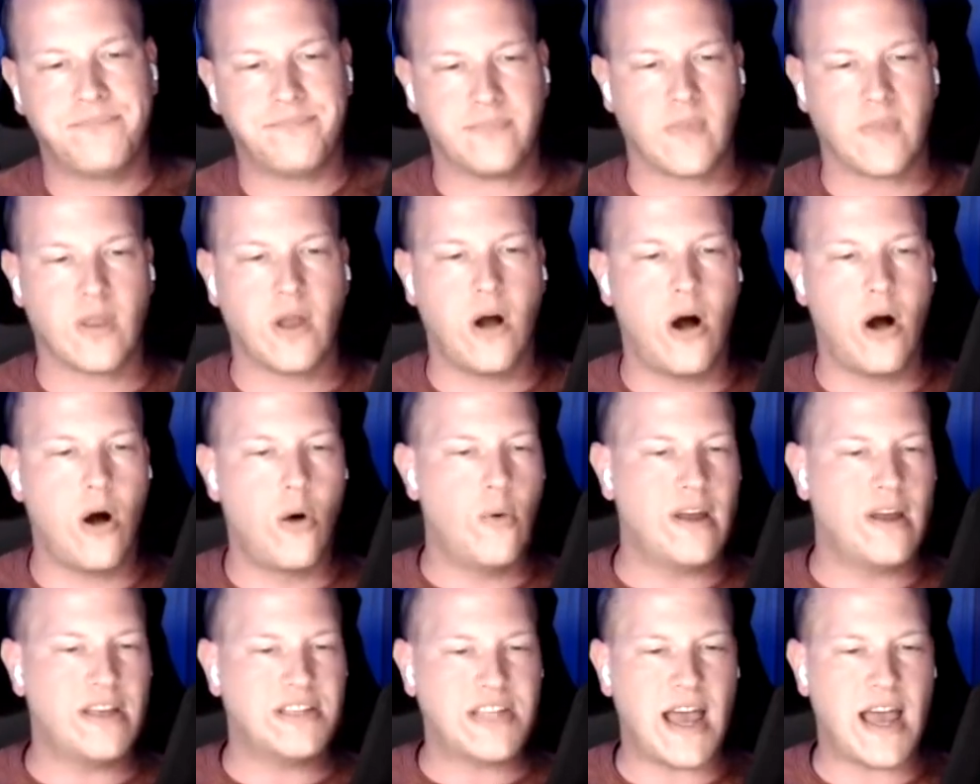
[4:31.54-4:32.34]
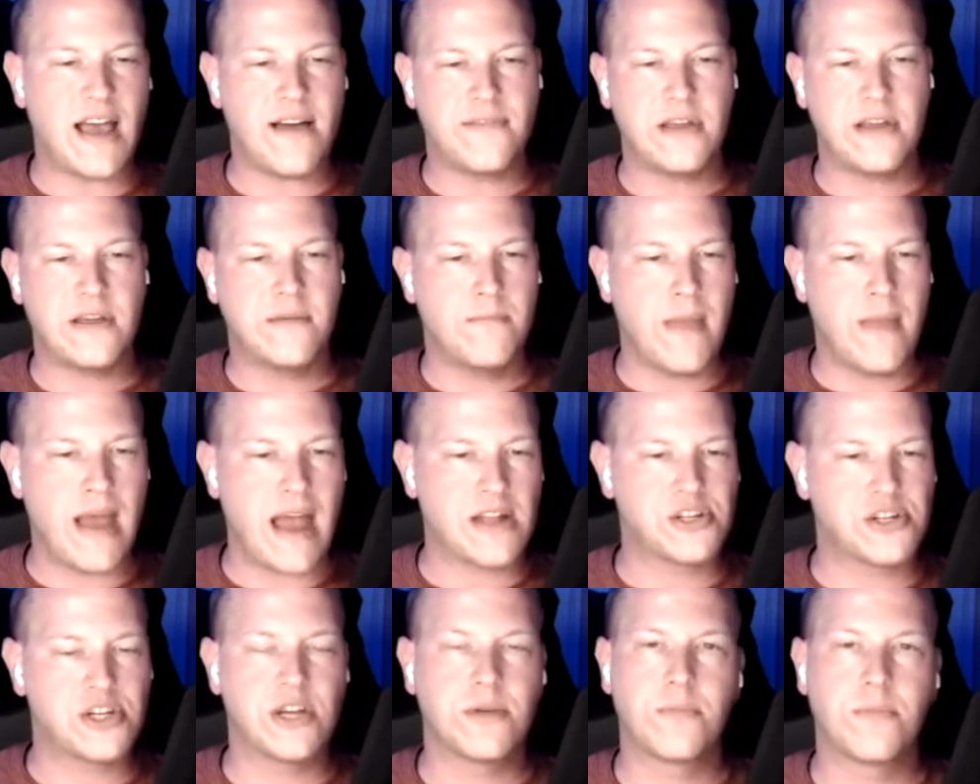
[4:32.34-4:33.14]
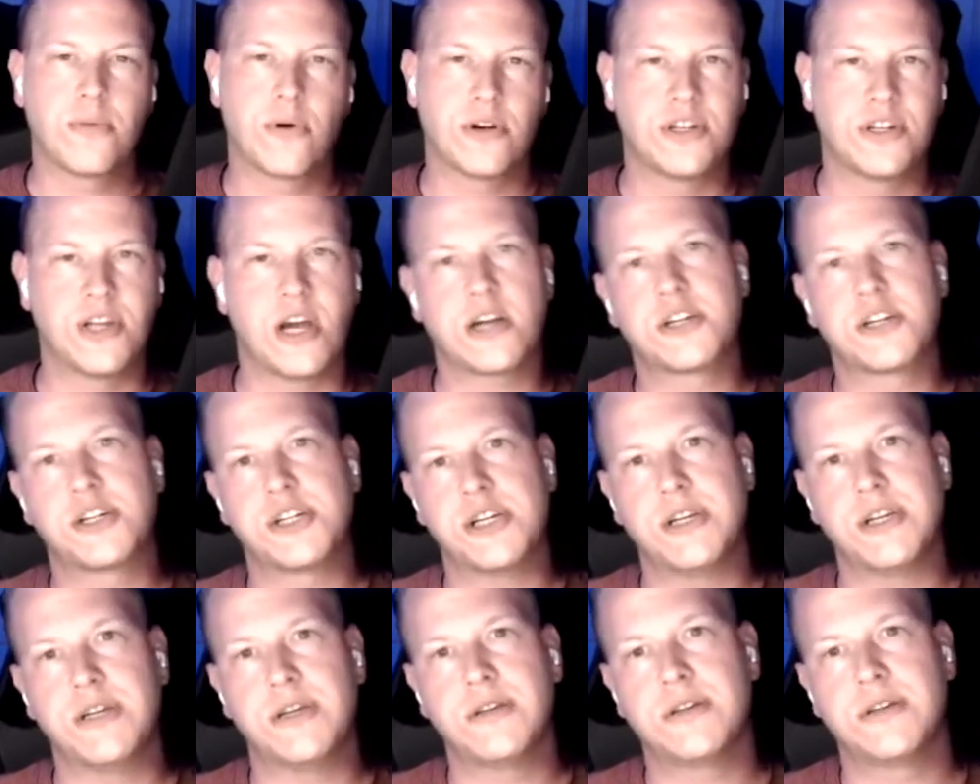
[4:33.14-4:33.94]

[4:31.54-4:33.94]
Always having matching production.